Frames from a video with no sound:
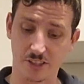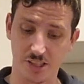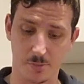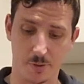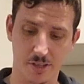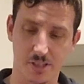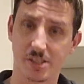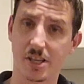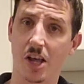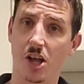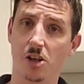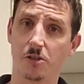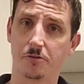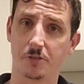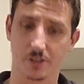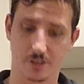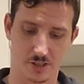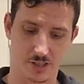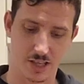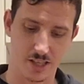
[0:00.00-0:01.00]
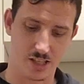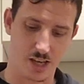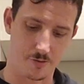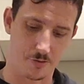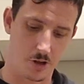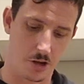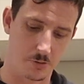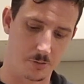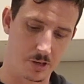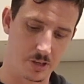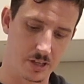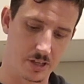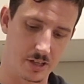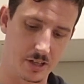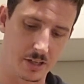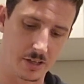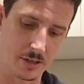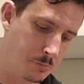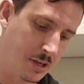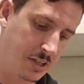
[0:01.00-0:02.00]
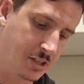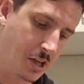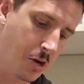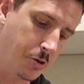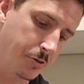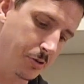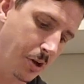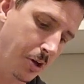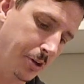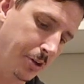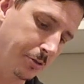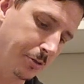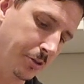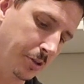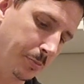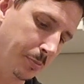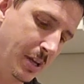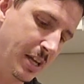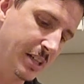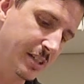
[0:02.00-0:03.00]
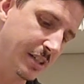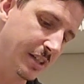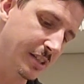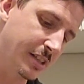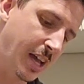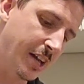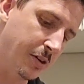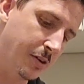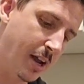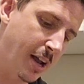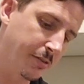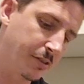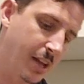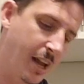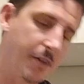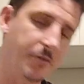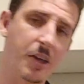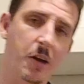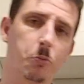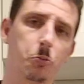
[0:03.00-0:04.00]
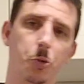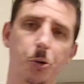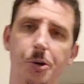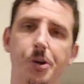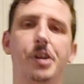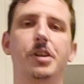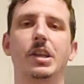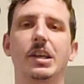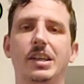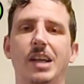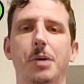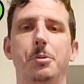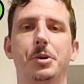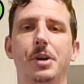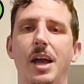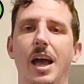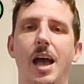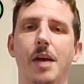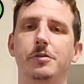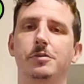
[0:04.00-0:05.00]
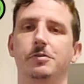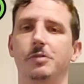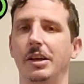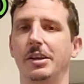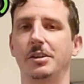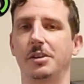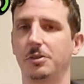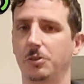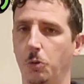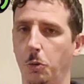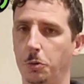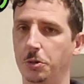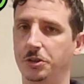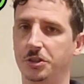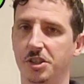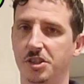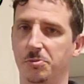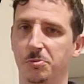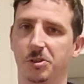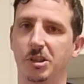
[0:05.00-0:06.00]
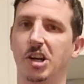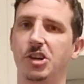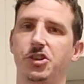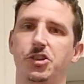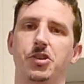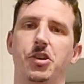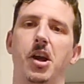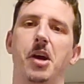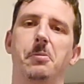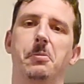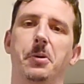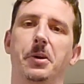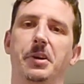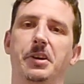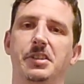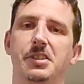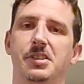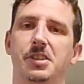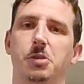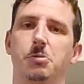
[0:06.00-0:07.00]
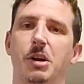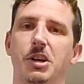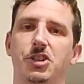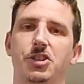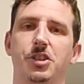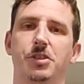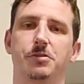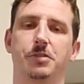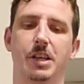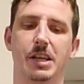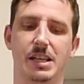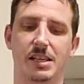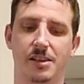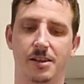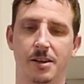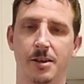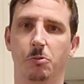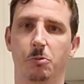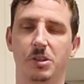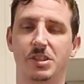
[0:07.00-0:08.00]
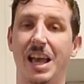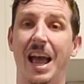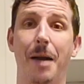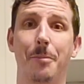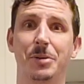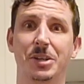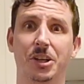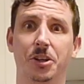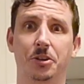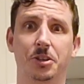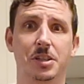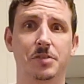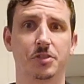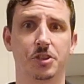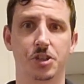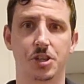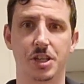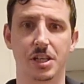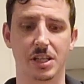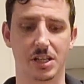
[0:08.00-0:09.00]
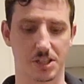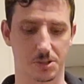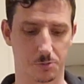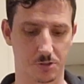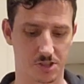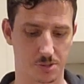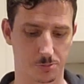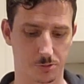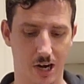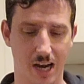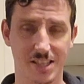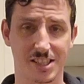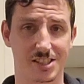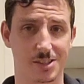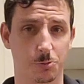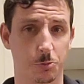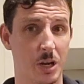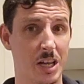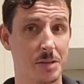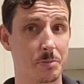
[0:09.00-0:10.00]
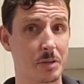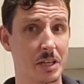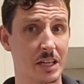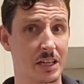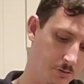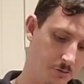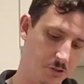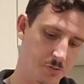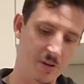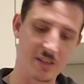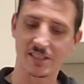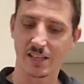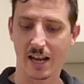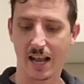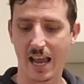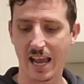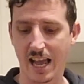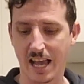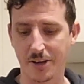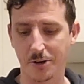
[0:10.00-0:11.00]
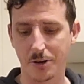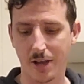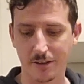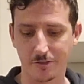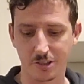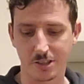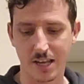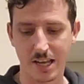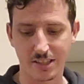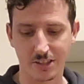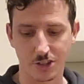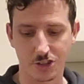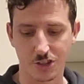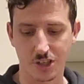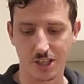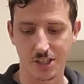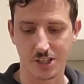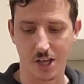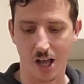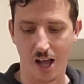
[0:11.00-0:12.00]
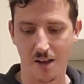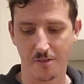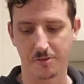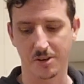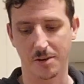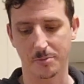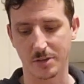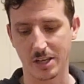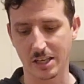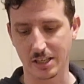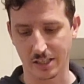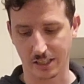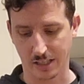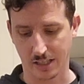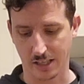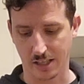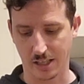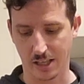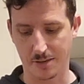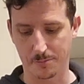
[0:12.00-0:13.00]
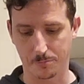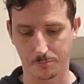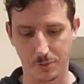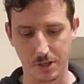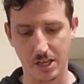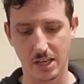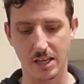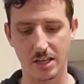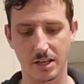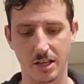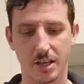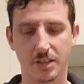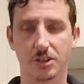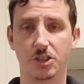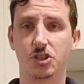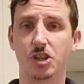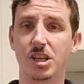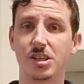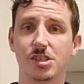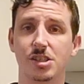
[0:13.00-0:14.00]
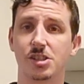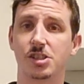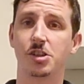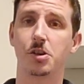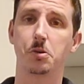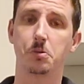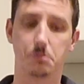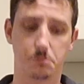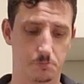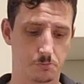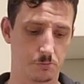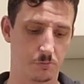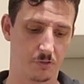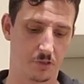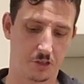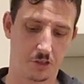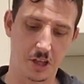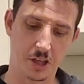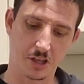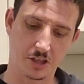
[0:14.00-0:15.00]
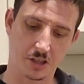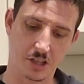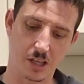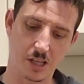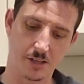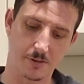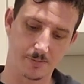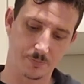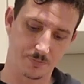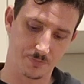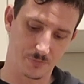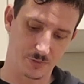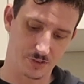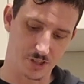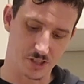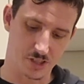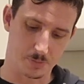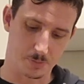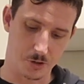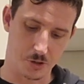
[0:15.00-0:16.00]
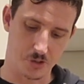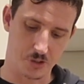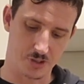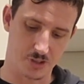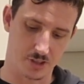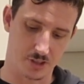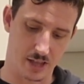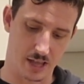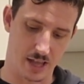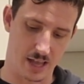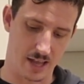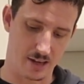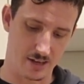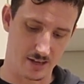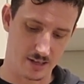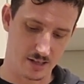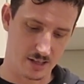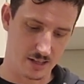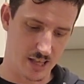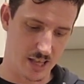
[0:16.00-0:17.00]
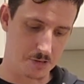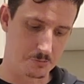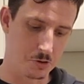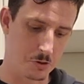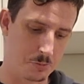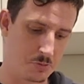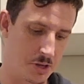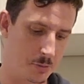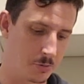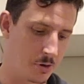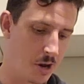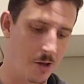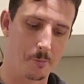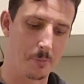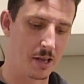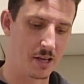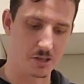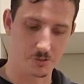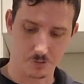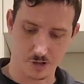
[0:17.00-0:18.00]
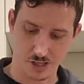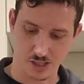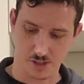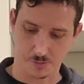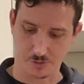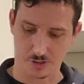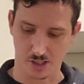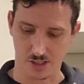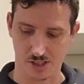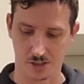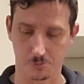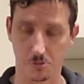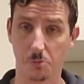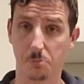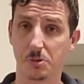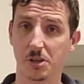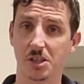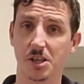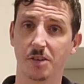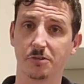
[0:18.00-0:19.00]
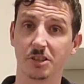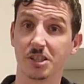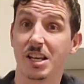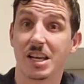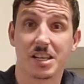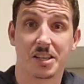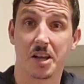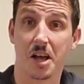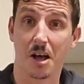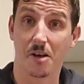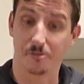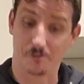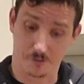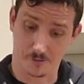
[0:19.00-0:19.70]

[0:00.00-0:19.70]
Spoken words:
this myself, and since I've already picked out all the little pieces, I don't have to have that worry like I would have if I ordered this from a restaurant, where it's the question of like, what's happening underneath the cheese? What surprises await me? Which means that A, I don't have to take the cheese off when I'm eating it, and B, the cheese is so thinly dispersed that it won't be a problem anyways, because there won't be enough to take off.